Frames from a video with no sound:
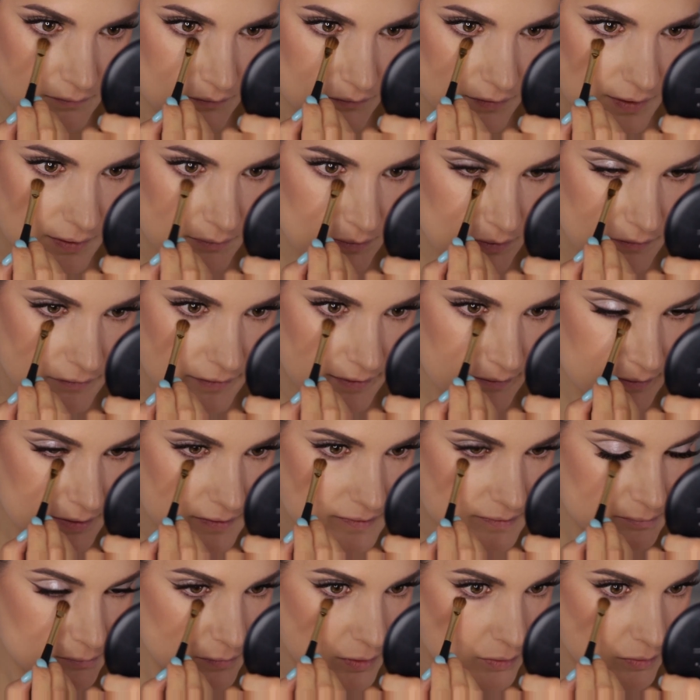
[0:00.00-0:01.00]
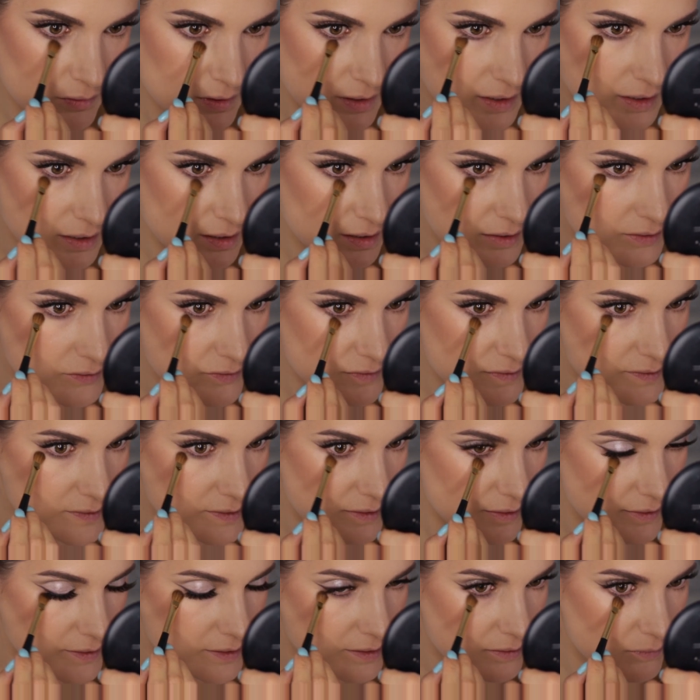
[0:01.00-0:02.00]
very, very smoky, just
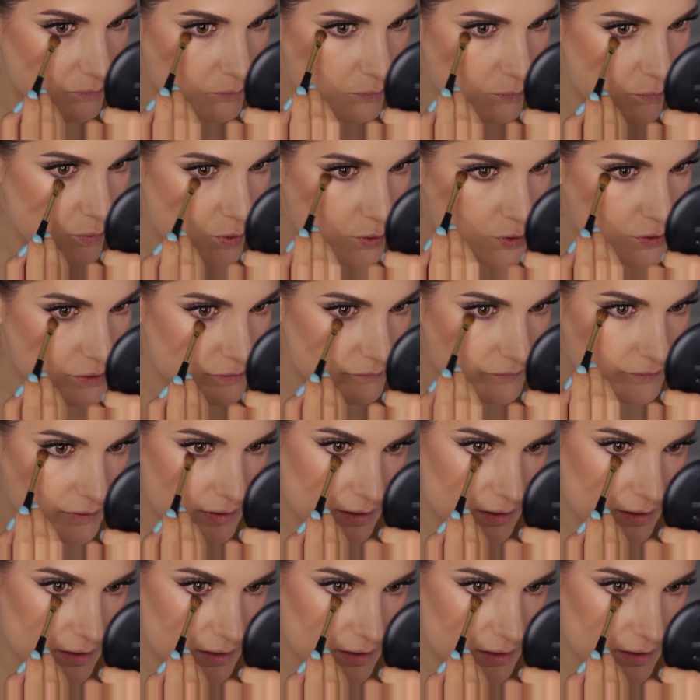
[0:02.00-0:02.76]
like a wash of